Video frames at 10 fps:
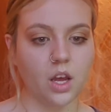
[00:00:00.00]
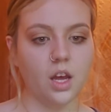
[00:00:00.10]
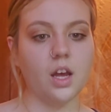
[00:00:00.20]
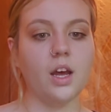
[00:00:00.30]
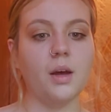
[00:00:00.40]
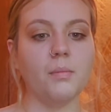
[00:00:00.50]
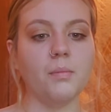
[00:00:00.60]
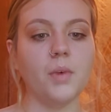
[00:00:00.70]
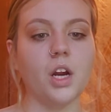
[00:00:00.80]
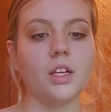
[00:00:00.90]

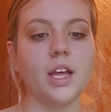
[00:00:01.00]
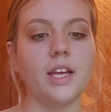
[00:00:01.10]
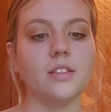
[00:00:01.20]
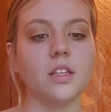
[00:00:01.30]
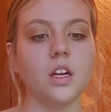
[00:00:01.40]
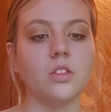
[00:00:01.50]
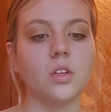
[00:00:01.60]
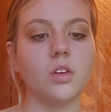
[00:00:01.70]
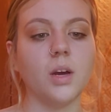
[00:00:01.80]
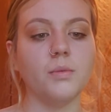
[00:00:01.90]
Our clients can
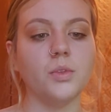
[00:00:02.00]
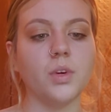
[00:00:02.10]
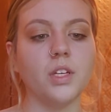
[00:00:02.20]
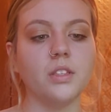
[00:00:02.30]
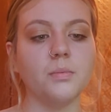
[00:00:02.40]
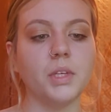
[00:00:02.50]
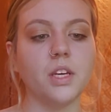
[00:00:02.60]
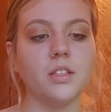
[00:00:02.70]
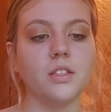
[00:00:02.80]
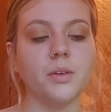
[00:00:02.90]
also come to us
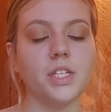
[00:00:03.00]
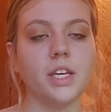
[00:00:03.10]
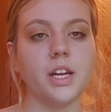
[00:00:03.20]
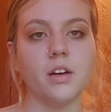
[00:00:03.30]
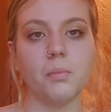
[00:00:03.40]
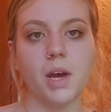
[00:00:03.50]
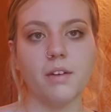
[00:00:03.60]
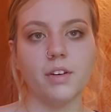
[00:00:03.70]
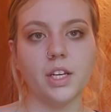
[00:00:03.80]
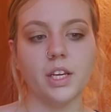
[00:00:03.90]
because they were taken out of
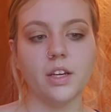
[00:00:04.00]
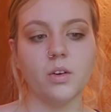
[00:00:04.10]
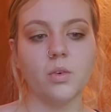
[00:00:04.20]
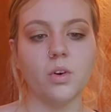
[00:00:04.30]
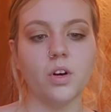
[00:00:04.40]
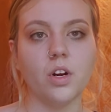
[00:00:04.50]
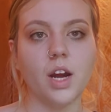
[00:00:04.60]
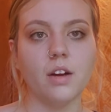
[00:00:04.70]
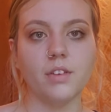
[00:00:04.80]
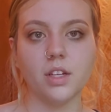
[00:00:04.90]
poverty or
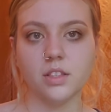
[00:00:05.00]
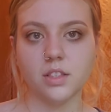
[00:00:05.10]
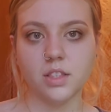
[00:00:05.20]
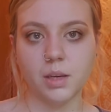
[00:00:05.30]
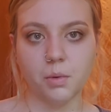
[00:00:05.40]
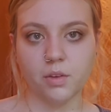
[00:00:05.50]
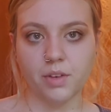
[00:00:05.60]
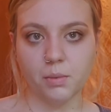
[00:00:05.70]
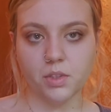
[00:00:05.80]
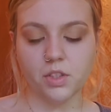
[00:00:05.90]
out of unstable
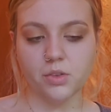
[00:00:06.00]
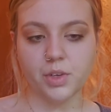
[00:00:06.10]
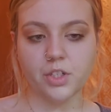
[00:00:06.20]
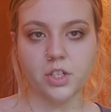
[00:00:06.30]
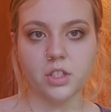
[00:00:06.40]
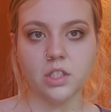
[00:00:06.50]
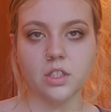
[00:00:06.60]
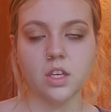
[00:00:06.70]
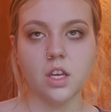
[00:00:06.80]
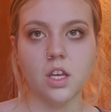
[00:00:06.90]
family situations.